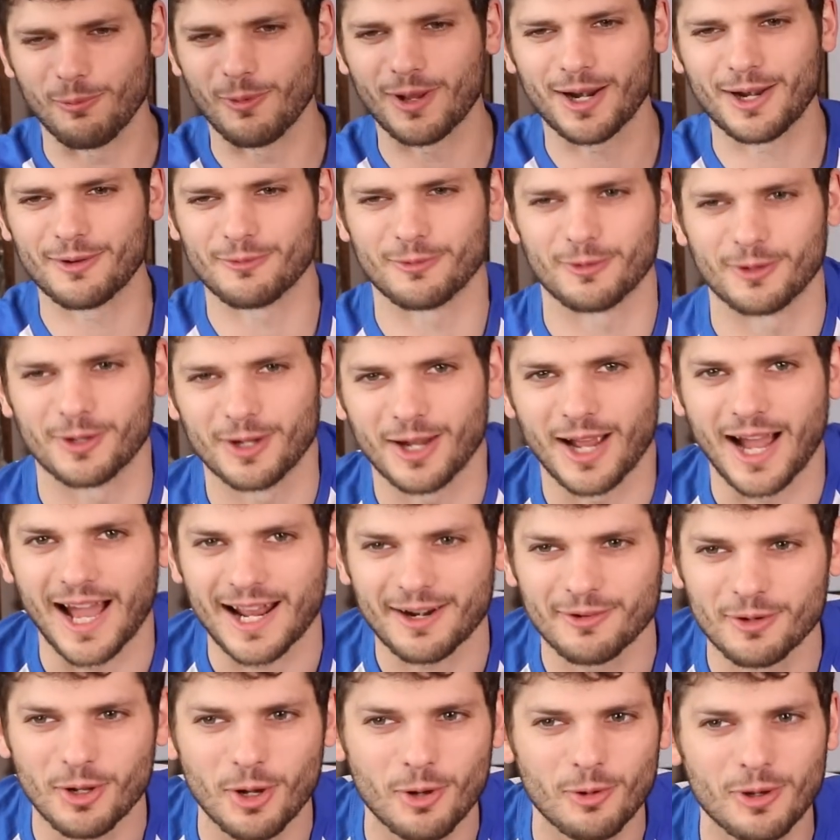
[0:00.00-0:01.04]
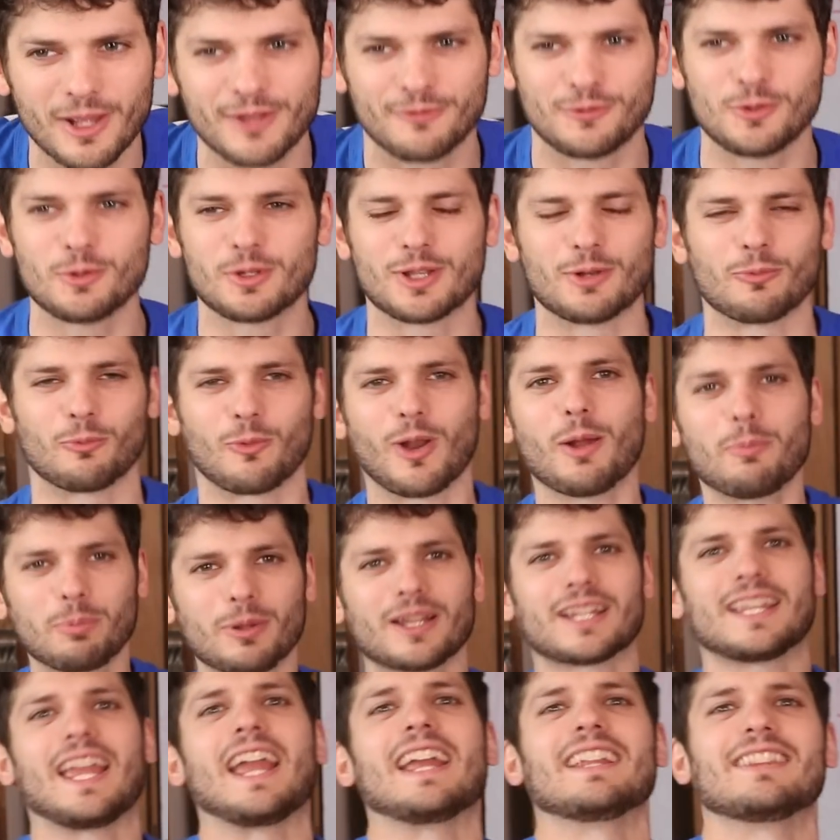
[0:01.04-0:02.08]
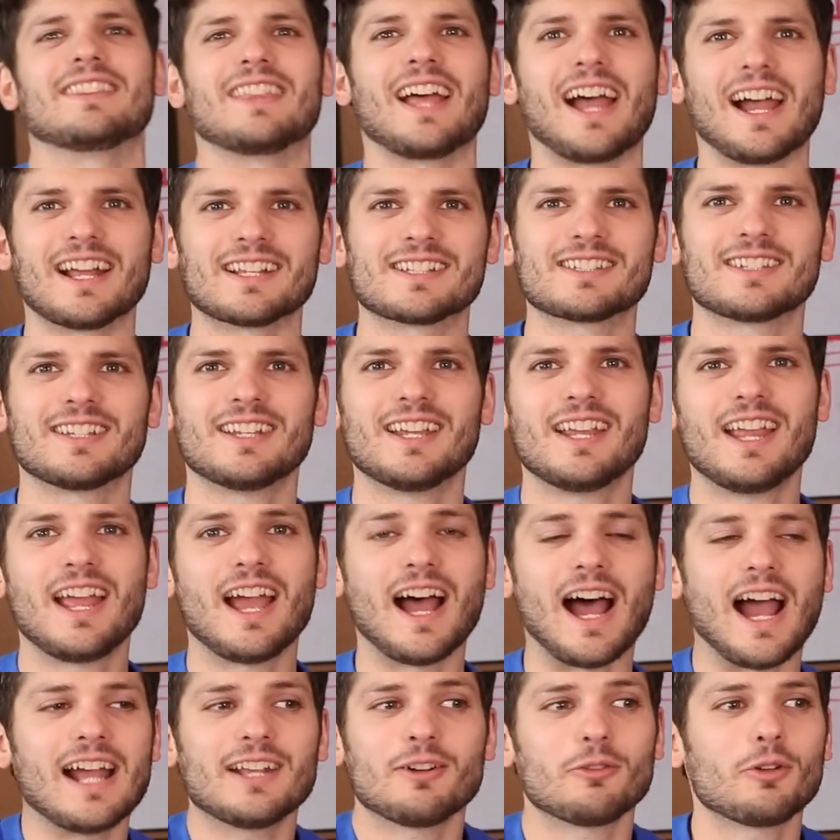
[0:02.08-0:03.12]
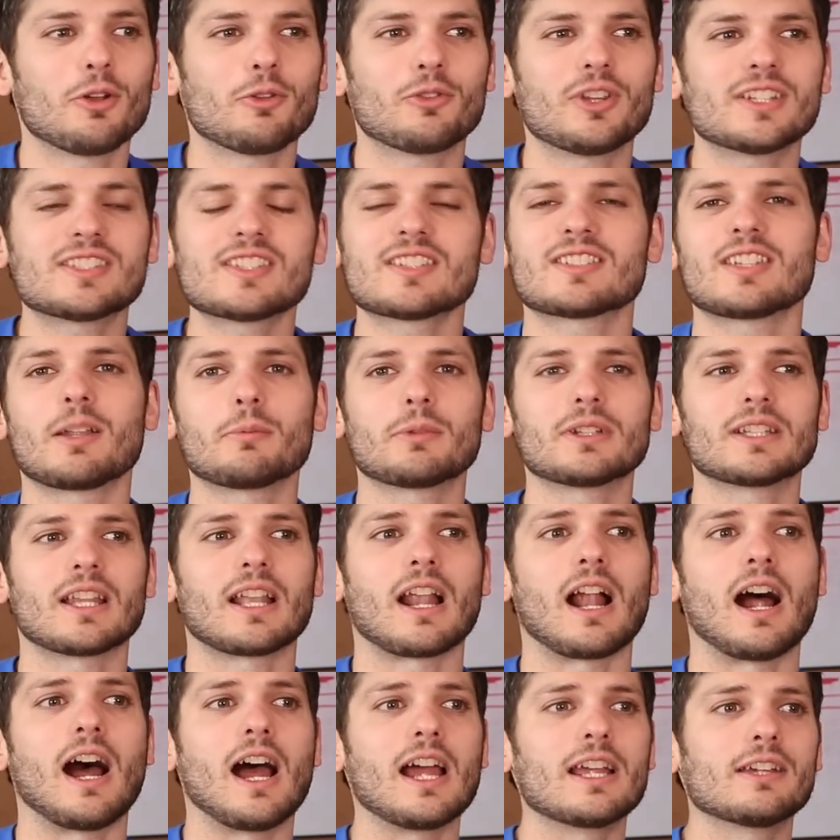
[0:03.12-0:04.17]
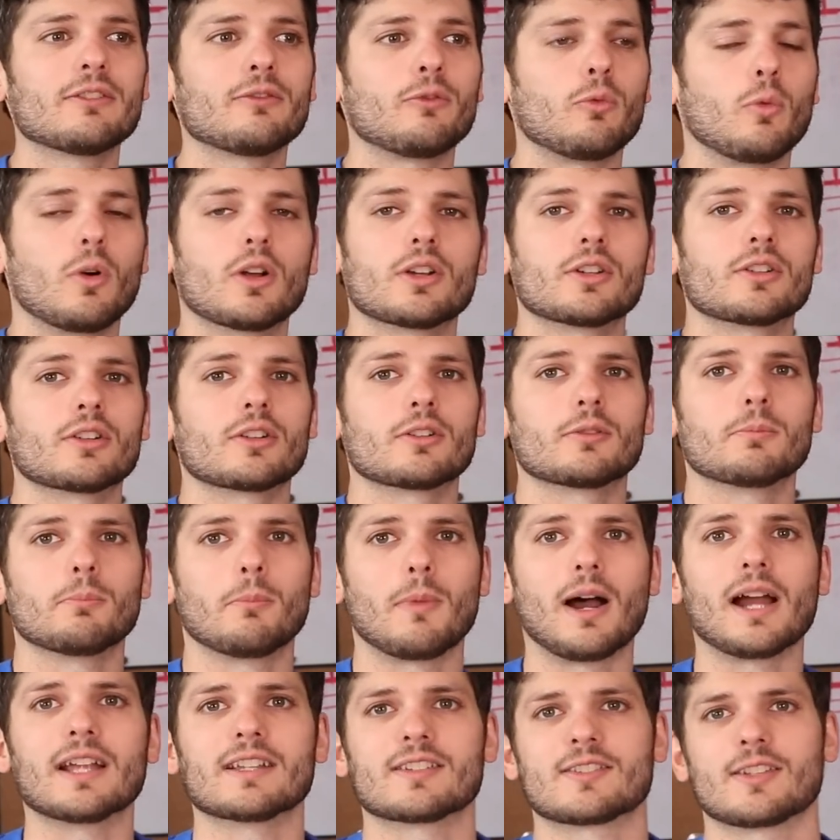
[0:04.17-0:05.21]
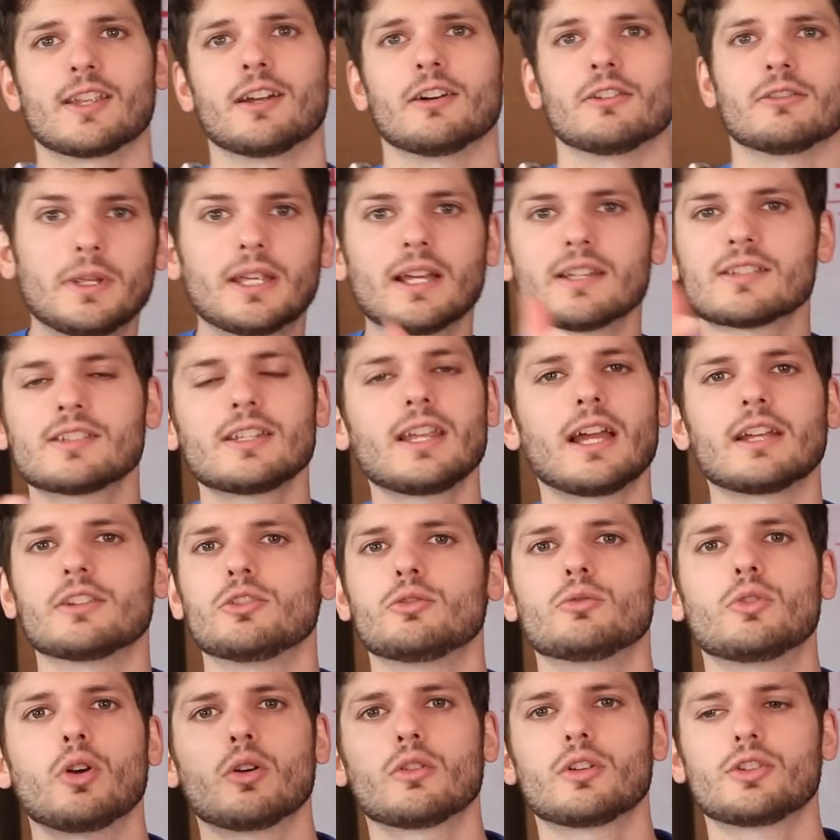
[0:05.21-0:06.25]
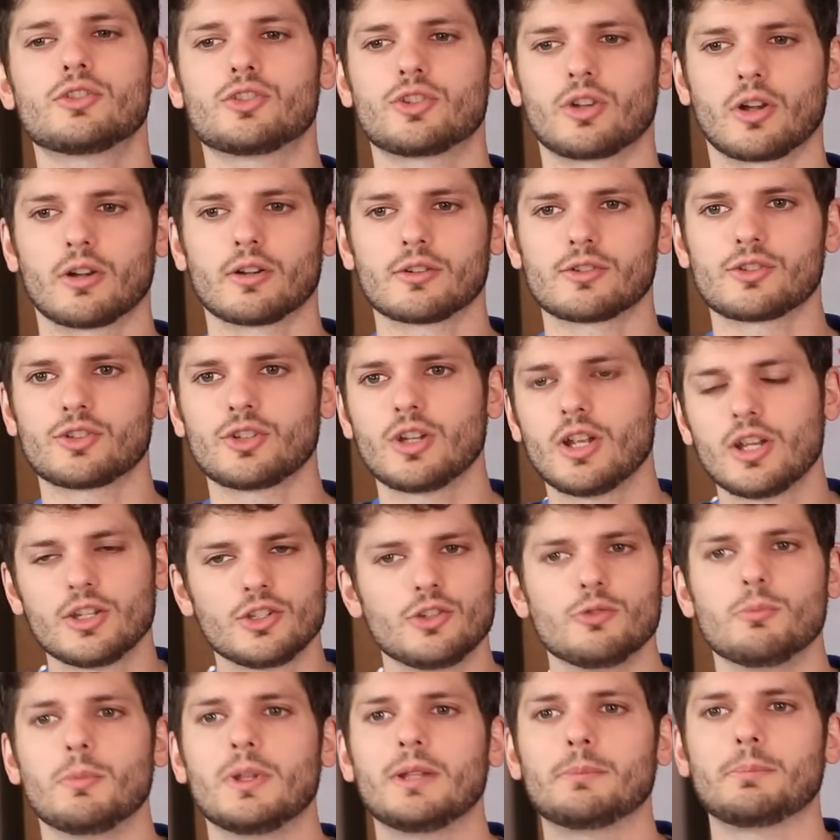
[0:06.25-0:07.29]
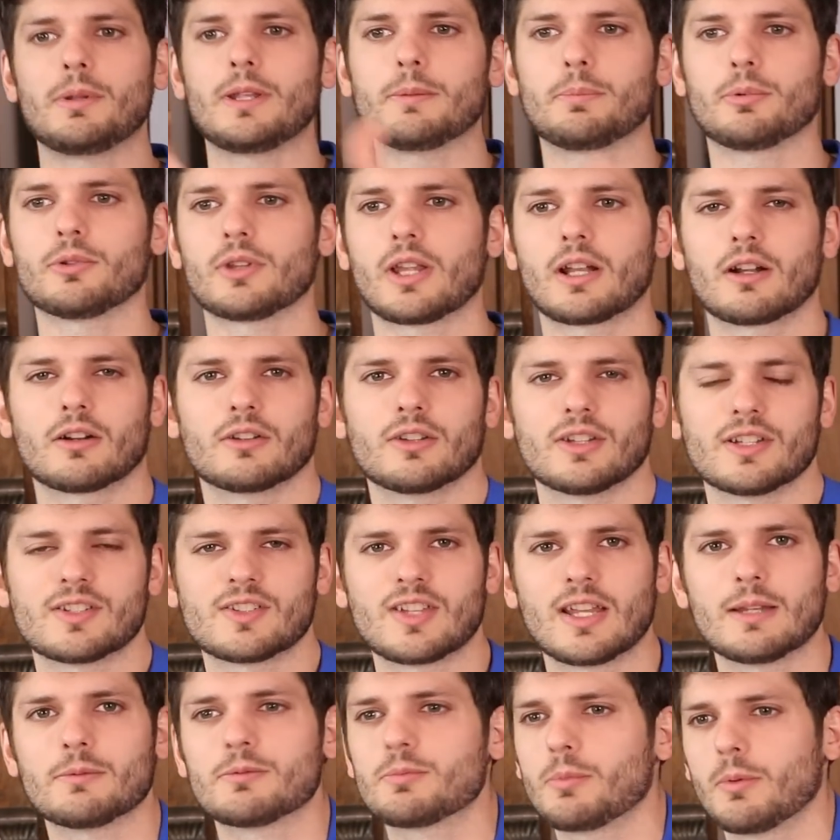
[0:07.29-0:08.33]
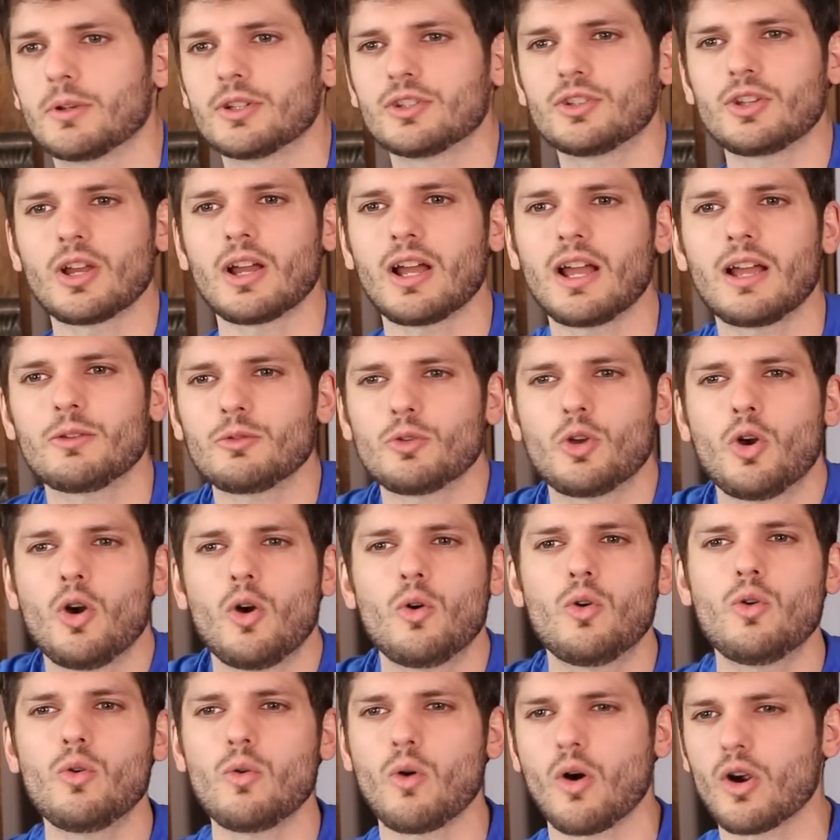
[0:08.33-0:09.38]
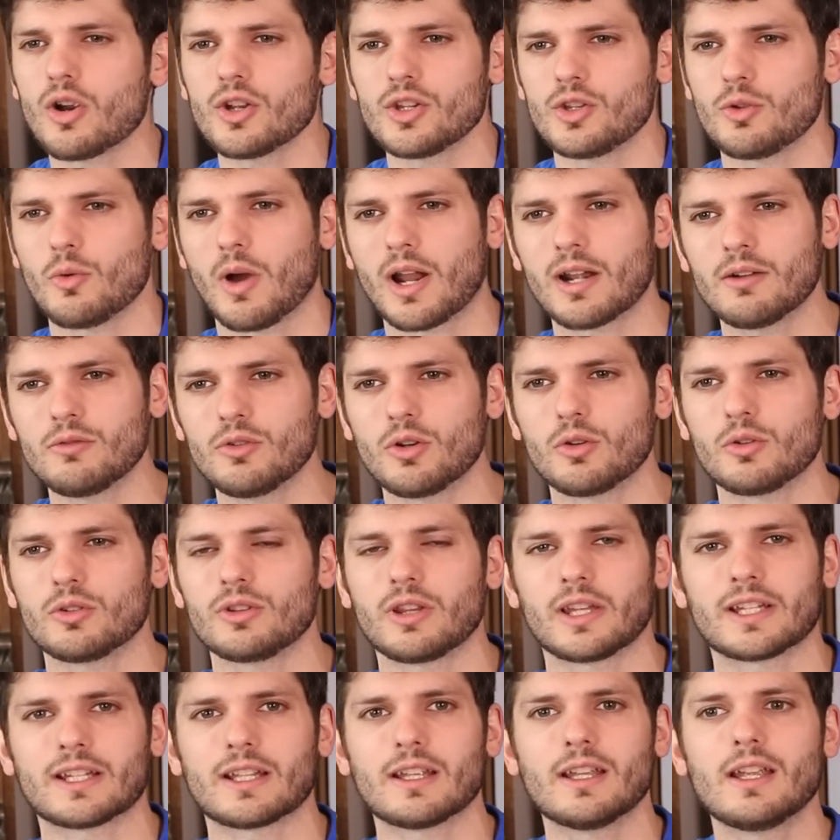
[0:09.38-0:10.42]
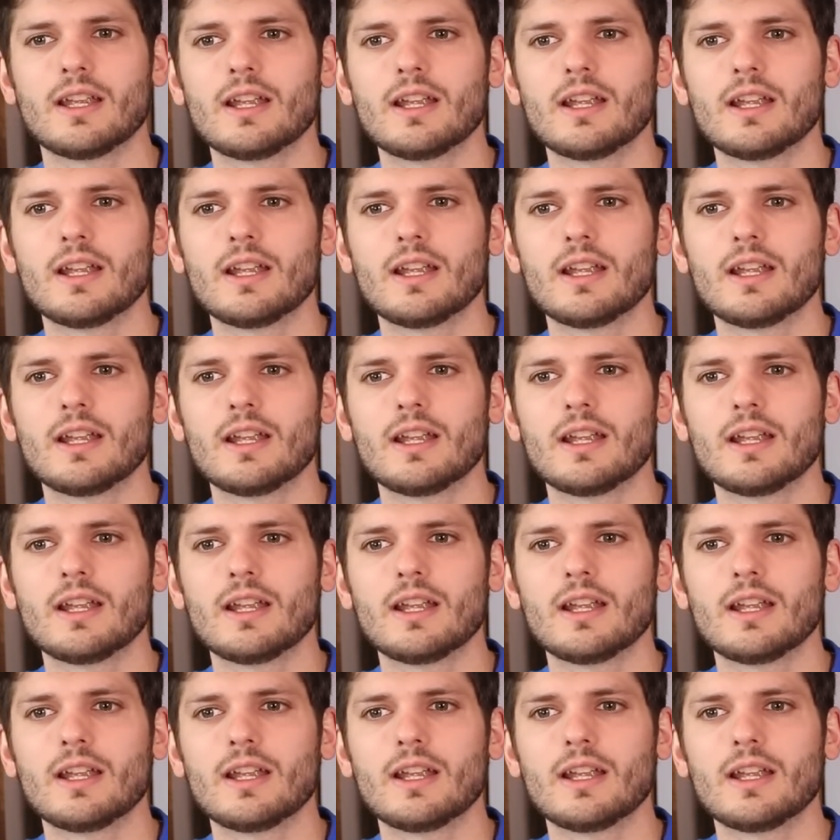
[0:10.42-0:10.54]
Whatever. I don't know if you can replicate that. I don't know. This is something that I've wondered myself. Because, yeah, you go to church, you meet people that are in the same... But, yeah, who are you? I don't know. Like,